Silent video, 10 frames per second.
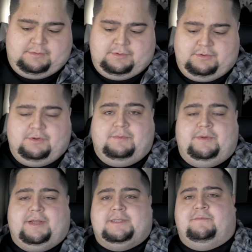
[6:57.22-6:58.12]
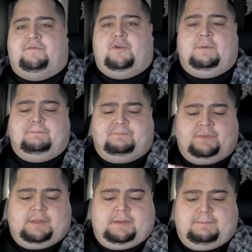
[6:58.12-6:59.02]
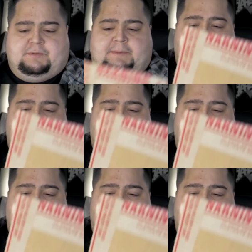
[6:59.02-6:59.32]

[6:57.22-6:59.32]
Ooh, we got some foam, some